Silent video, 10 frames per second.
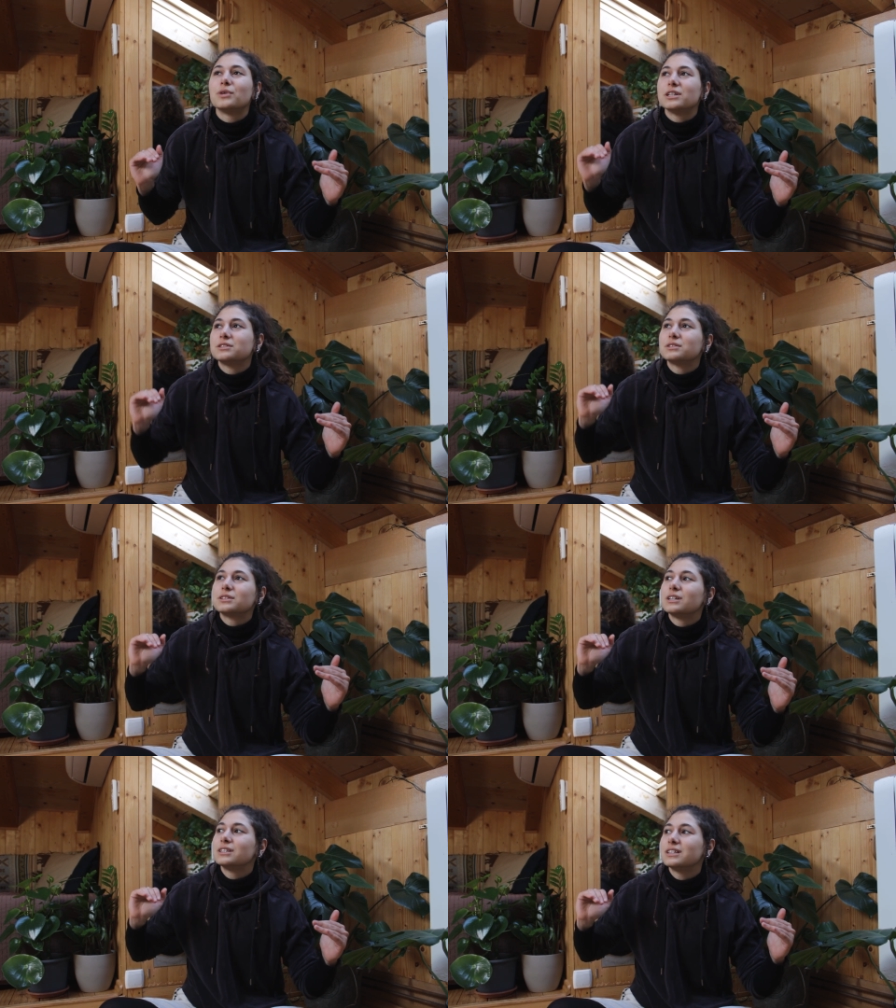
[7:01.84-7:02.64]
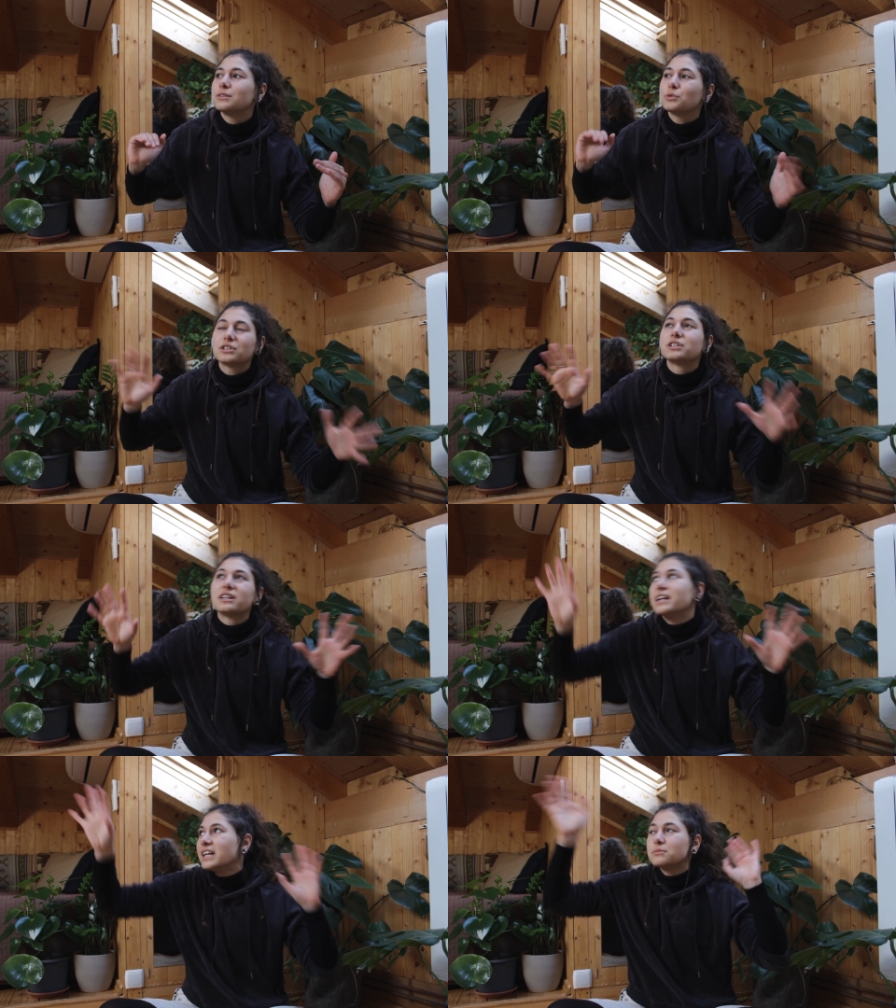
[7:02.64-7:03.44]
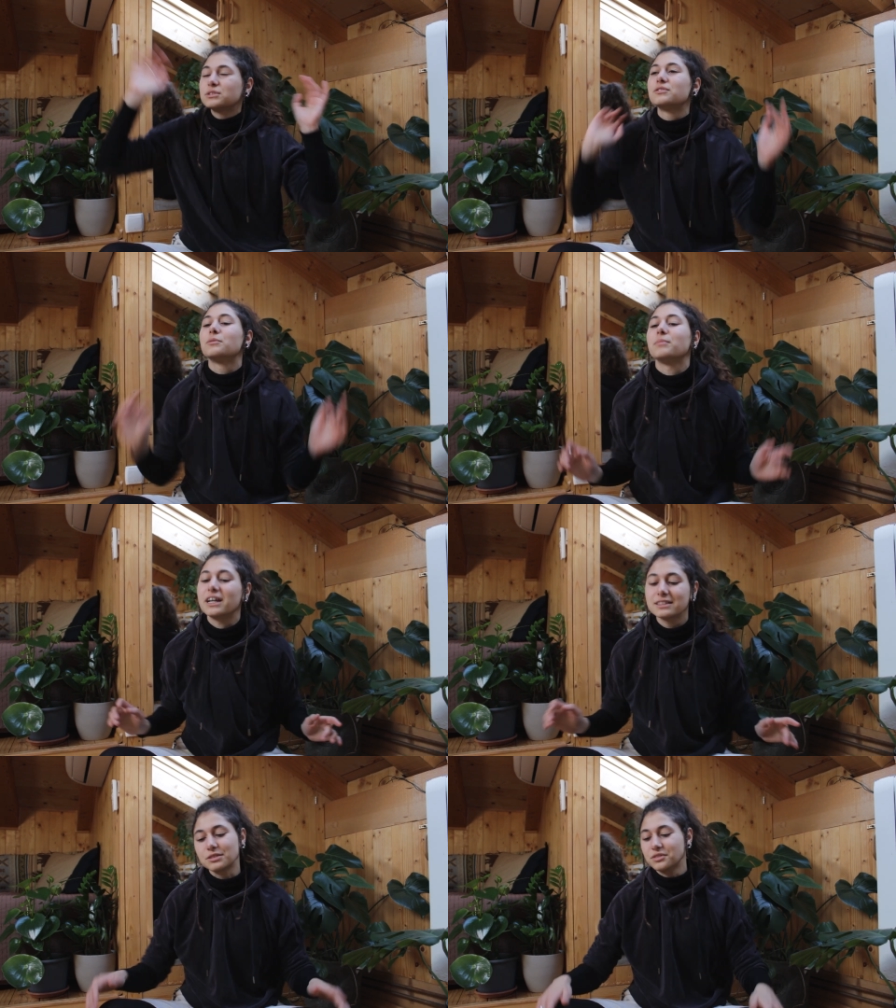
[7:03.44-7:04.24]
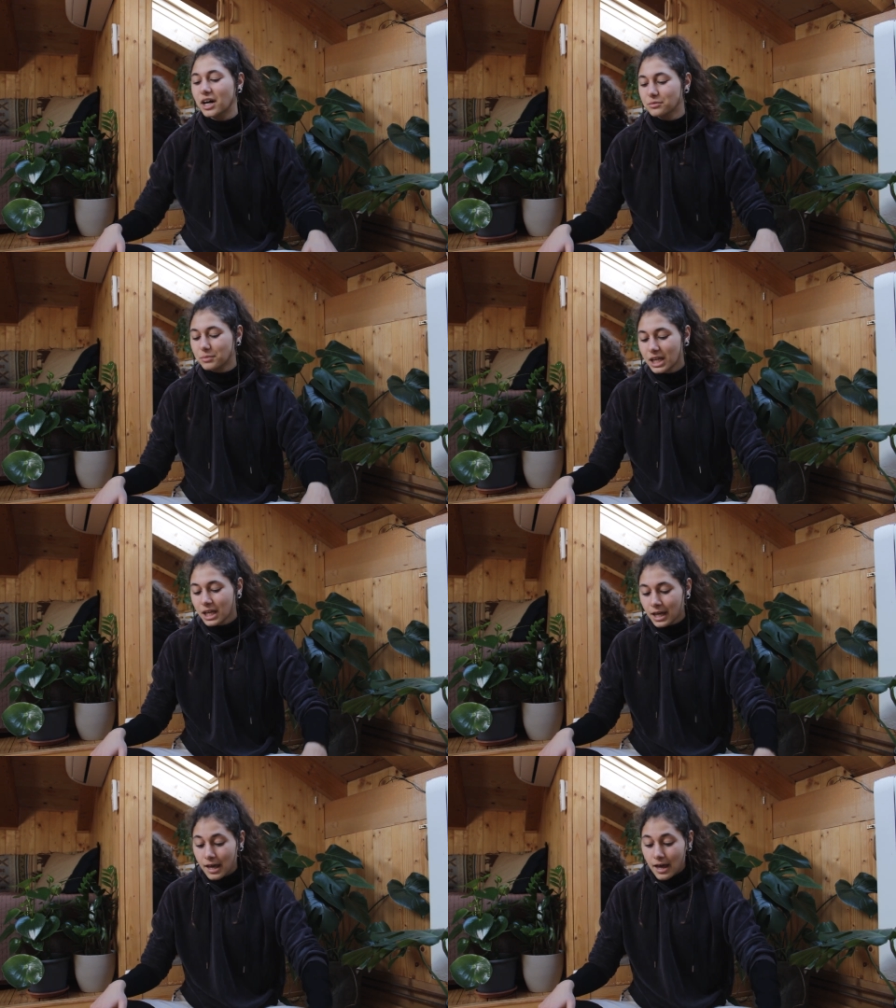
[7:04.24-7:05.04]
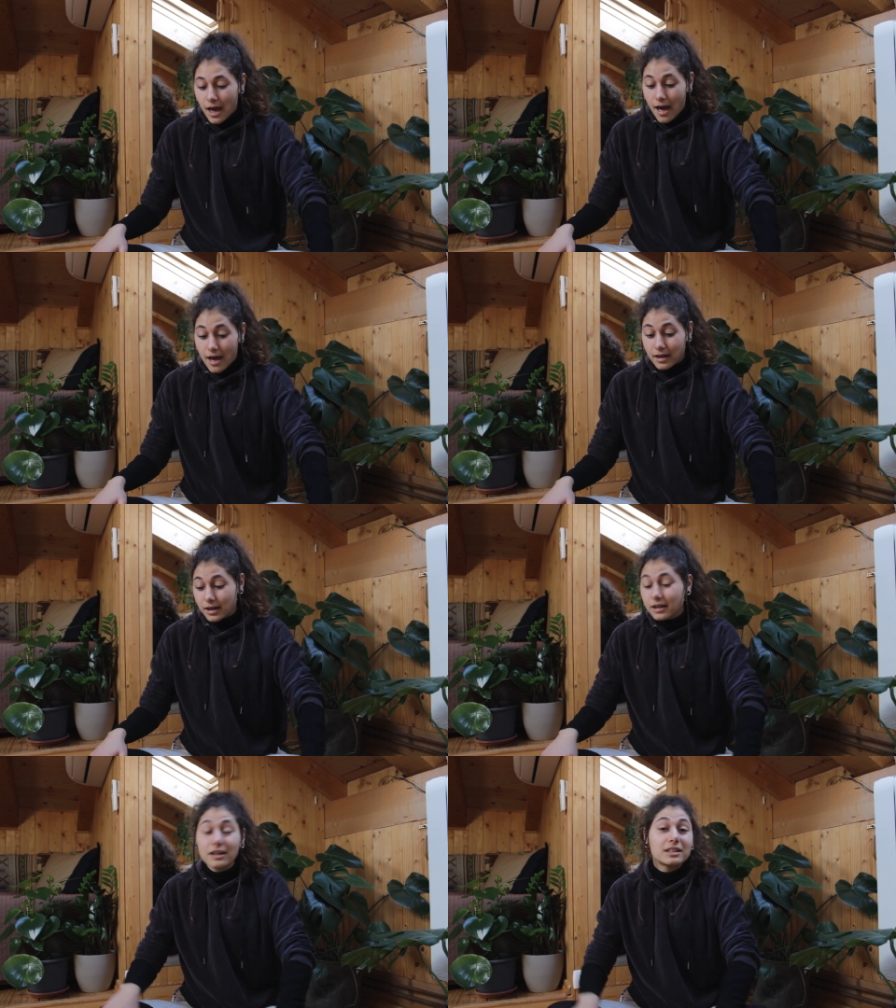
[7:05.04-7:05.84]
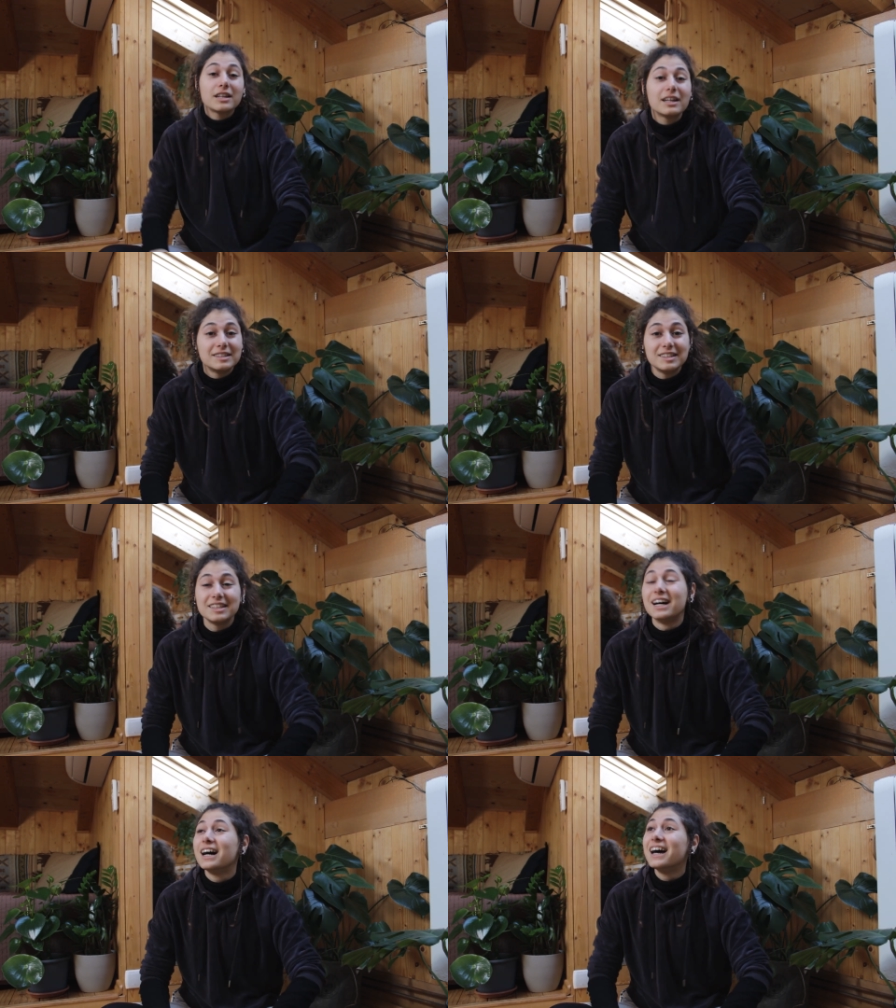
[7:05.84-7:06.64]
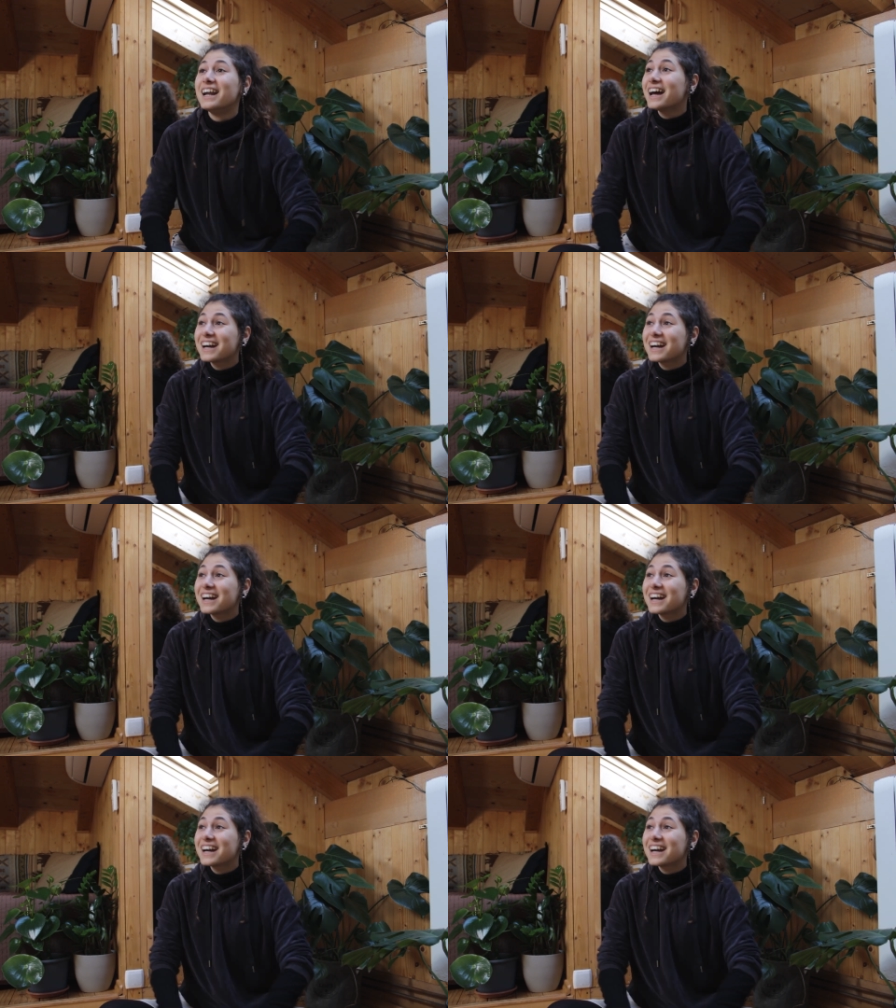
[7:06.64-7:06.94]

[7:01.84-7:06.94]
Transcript: what what are the names of the plants around me, and I got the idea, and